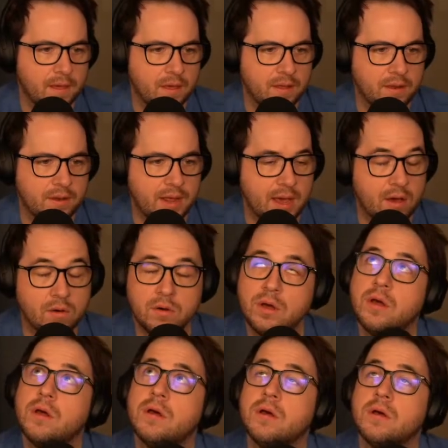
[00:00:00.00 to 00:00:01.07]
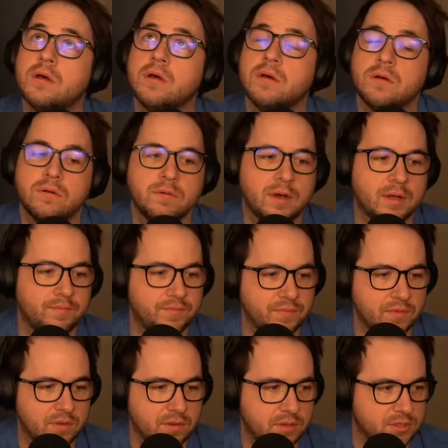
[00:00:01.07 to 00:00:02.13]
Now, well,
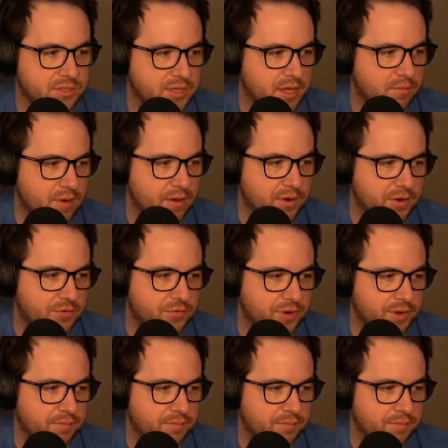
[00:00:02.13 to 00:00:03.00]
I'll just say route entry.